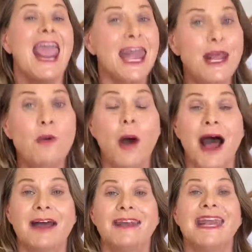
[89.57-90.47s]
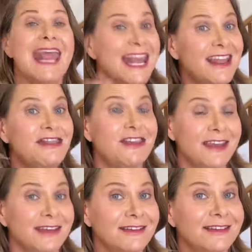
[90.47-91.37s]
anyone and
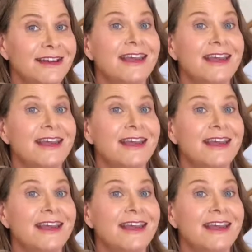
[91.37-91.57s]
anything